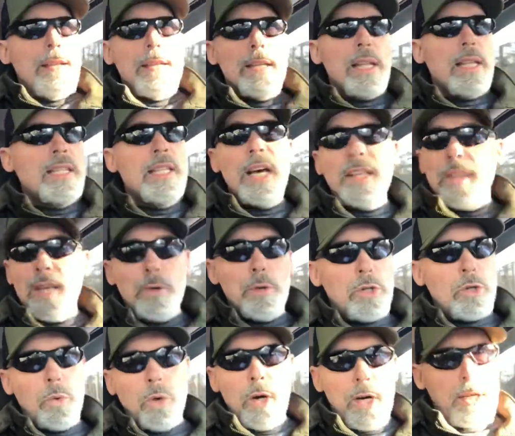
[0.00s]
Nothing was
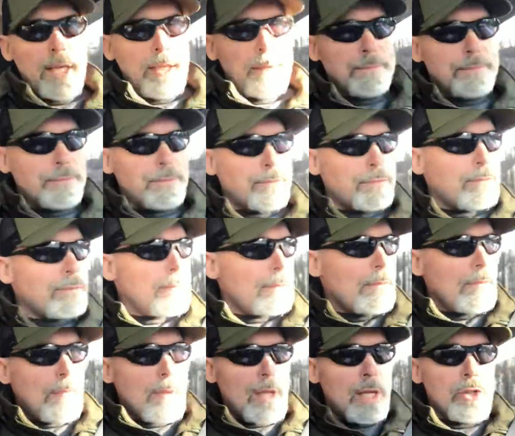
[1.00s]
working.
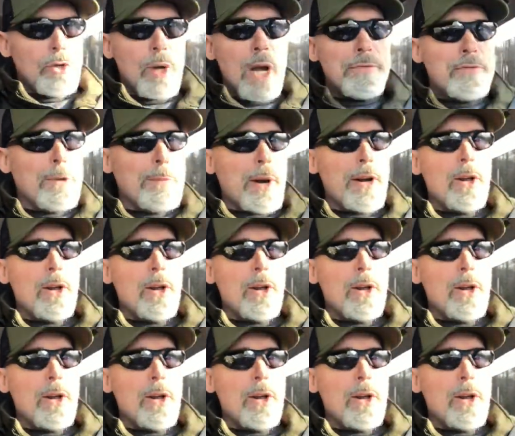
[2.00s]
So after about a